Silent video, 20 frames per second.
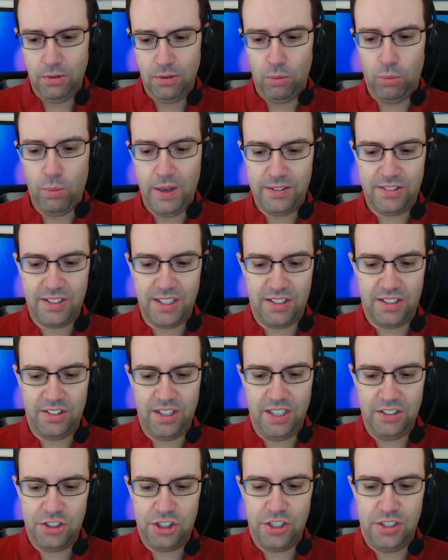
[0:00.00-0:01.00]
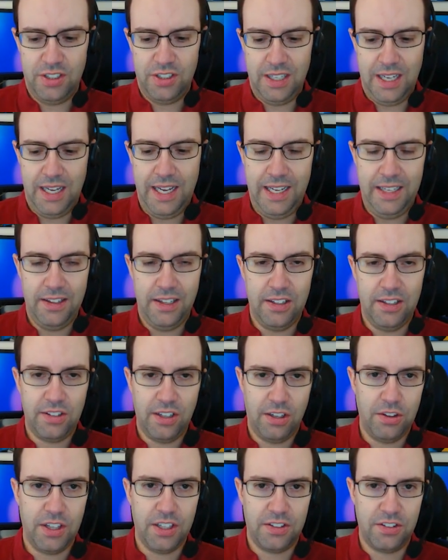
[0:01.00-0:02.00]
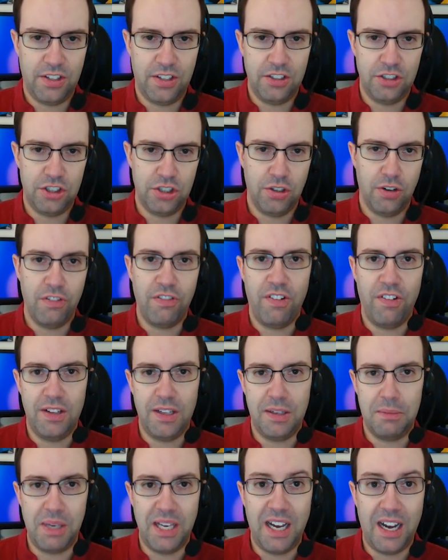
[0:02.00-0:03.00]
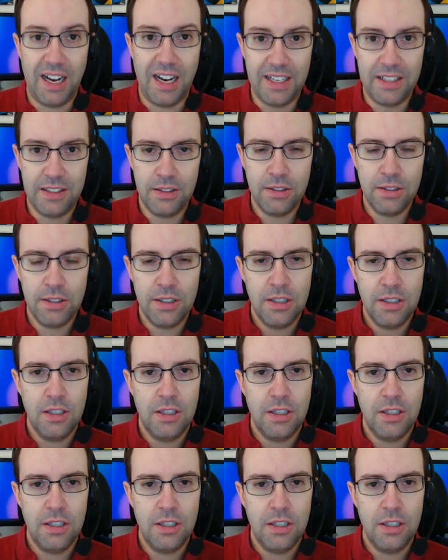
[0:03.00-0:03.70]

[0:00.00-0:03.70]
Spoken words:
West Extension and the South Extension are falling behind.